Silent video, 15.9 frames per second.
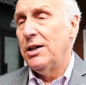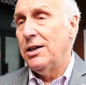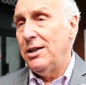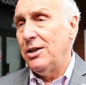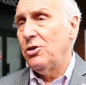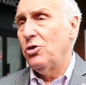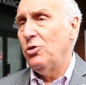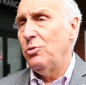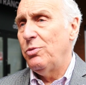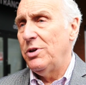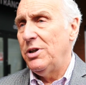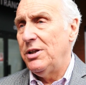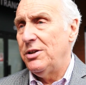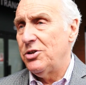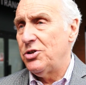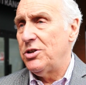and it could
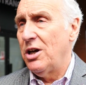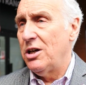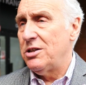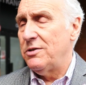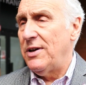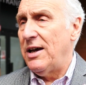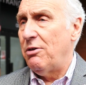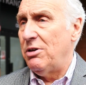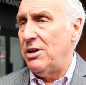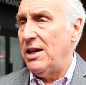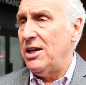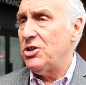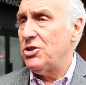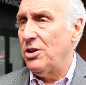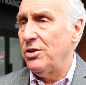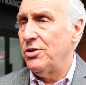be the start of our
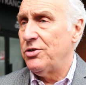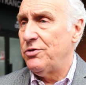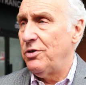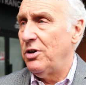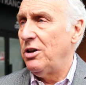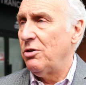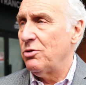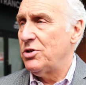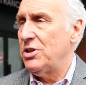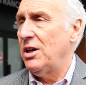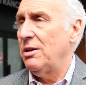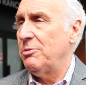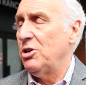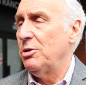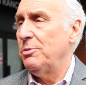renaissance for a long time